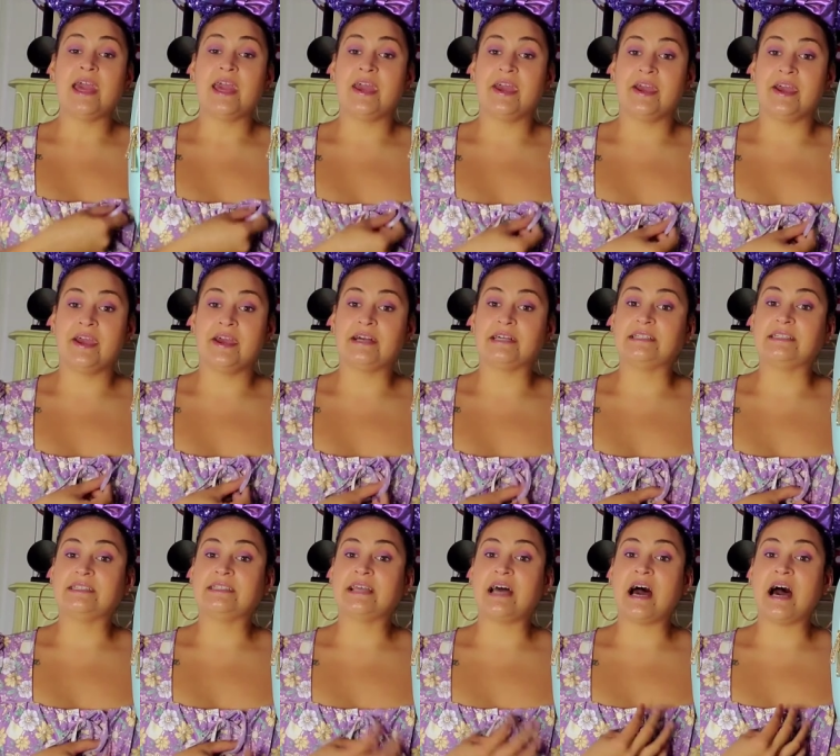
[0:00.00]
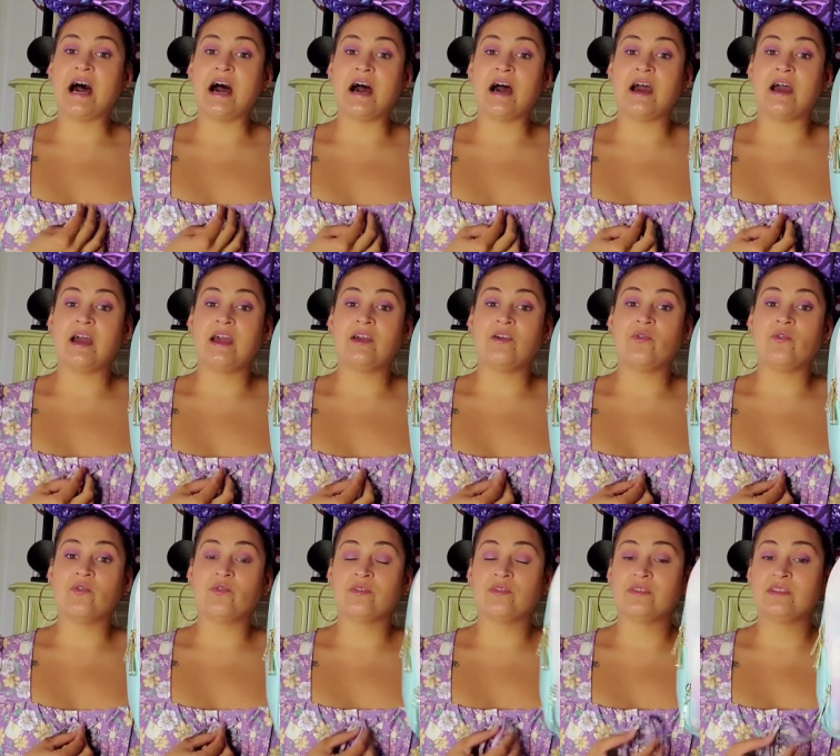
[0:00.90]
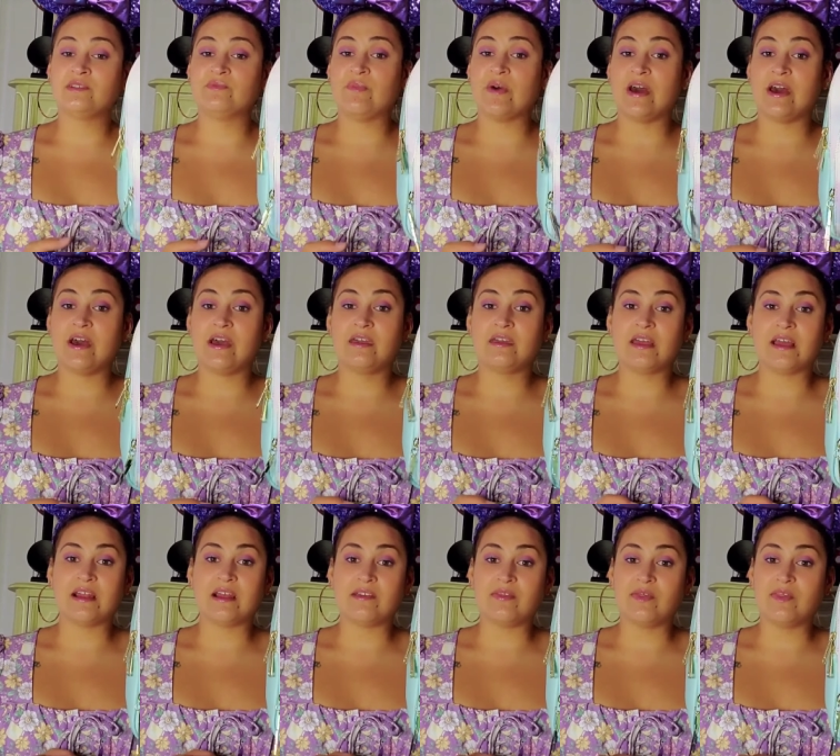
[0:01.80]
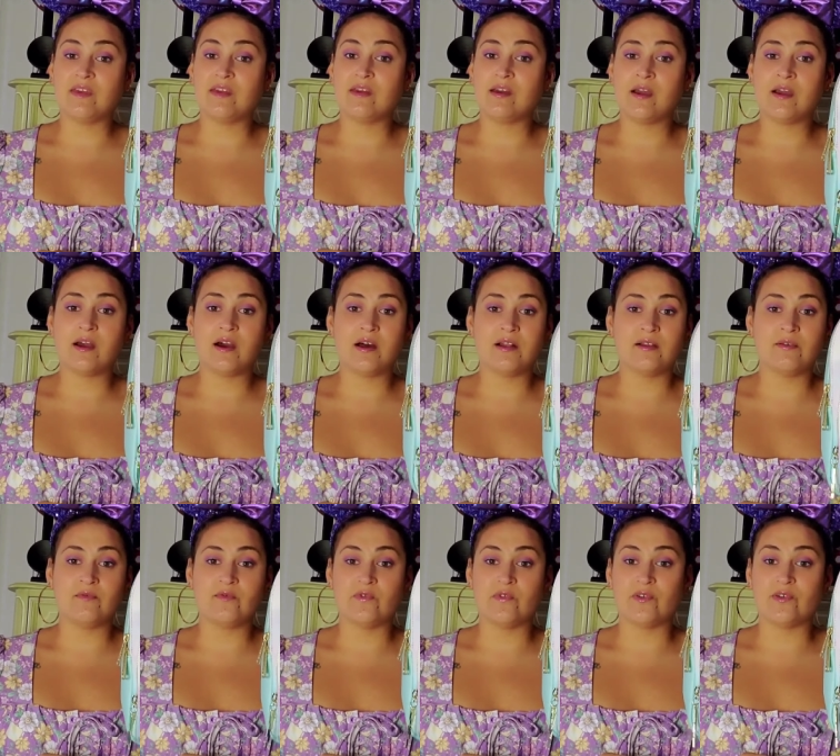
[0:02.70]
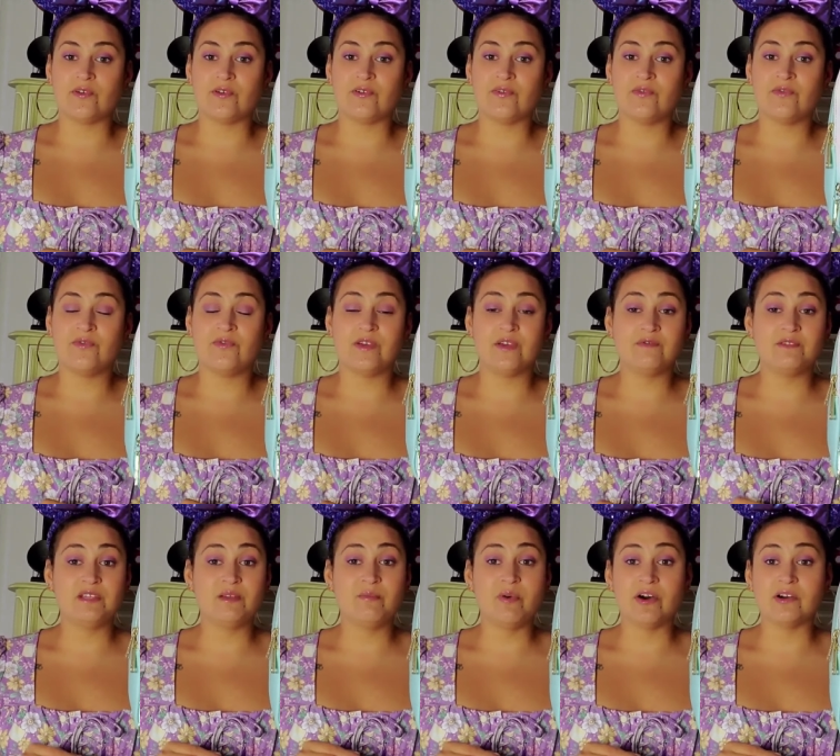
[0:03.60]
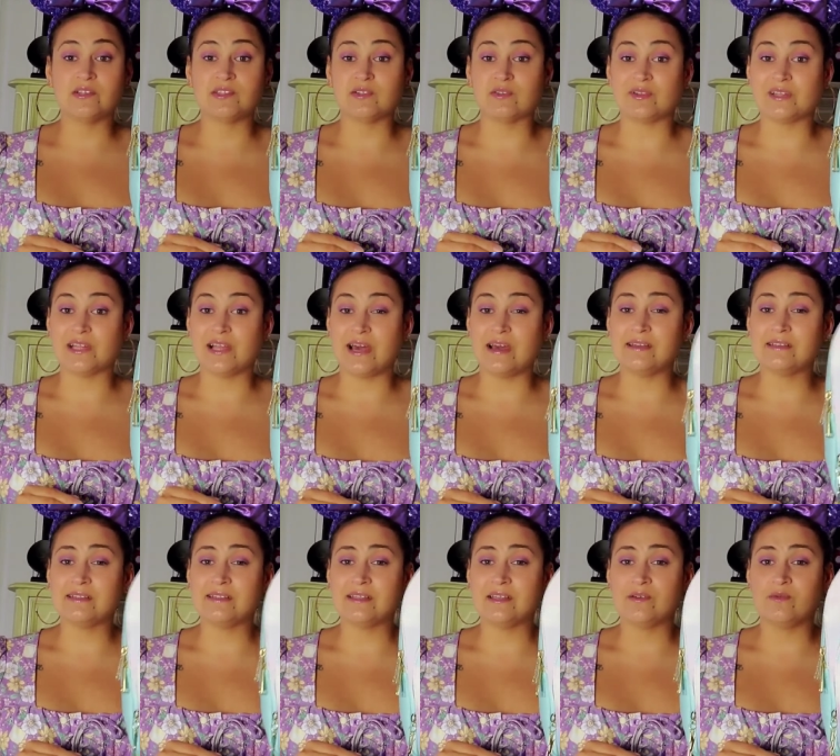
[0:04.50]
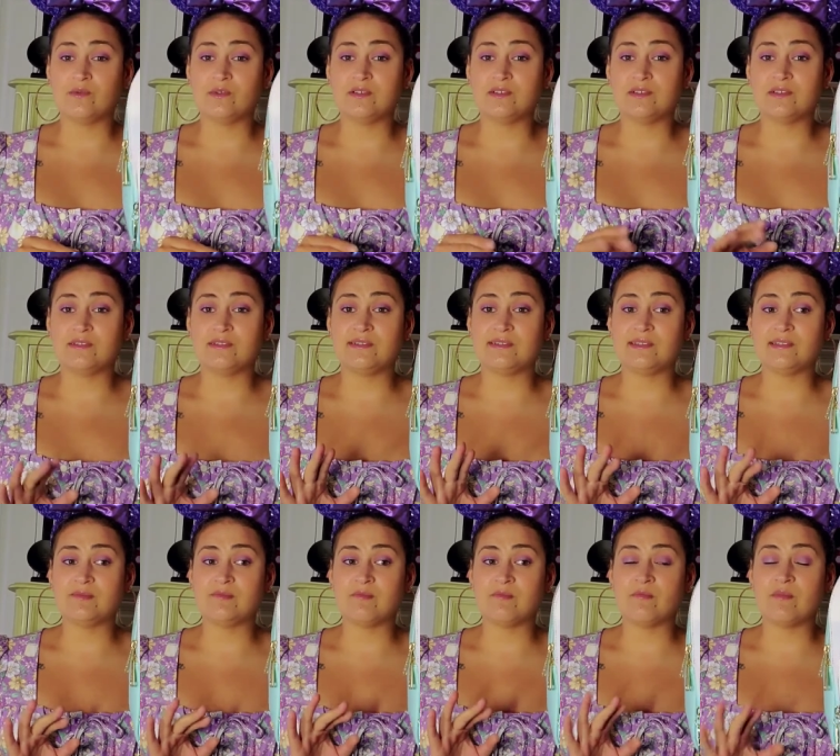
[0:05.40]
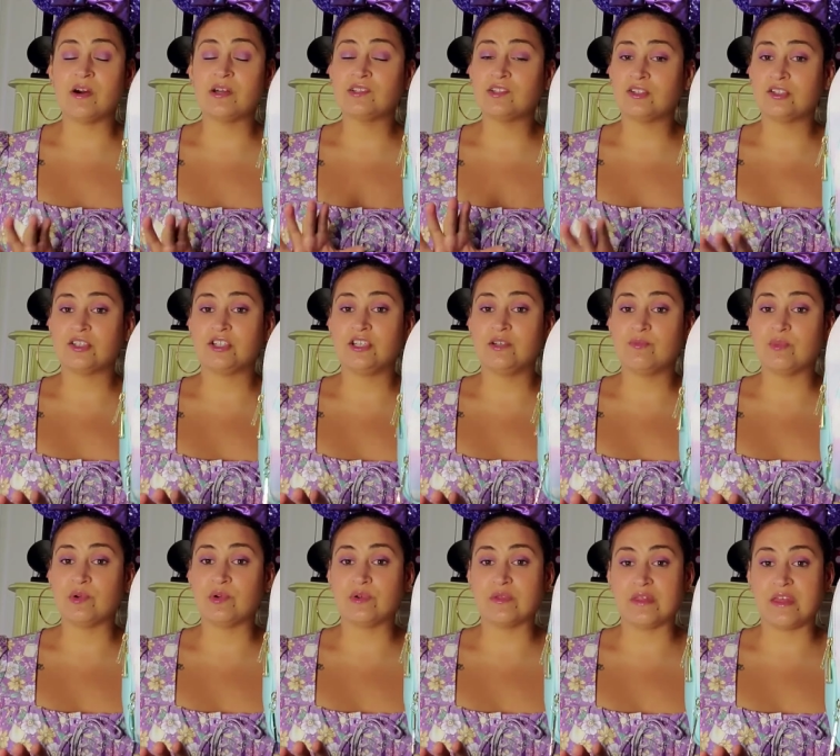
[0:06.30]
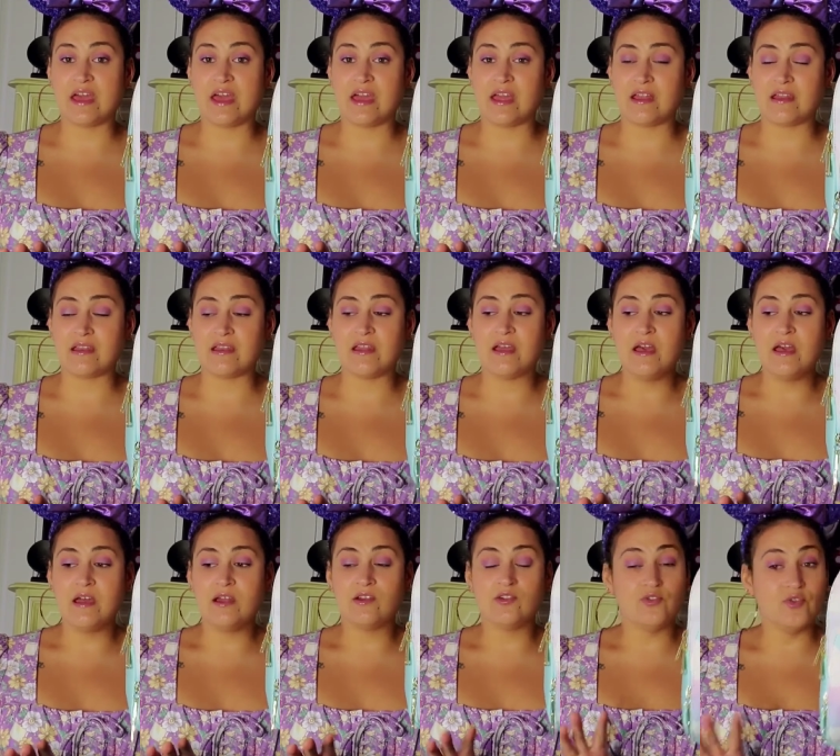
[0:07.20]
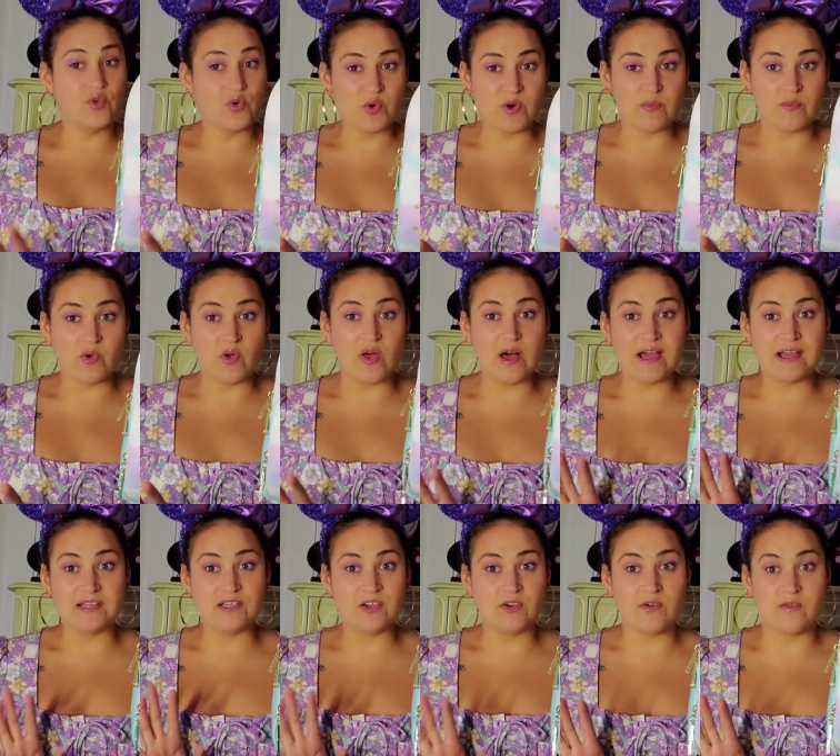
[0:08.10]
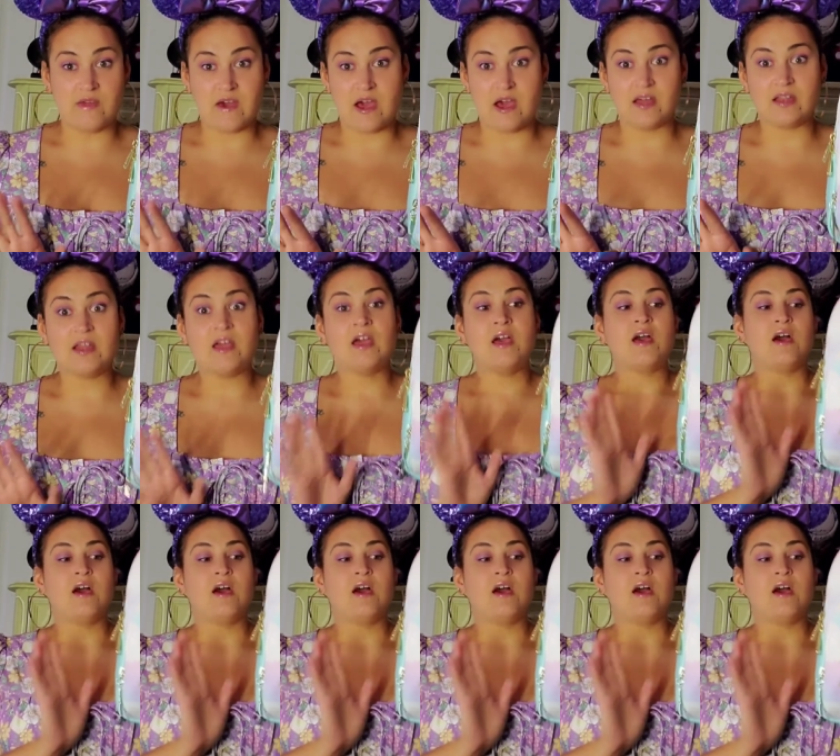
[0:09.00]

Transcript: and I ordered this bag and I think I got it for 50 bucks or less. It was much cheaper than normal. I know that.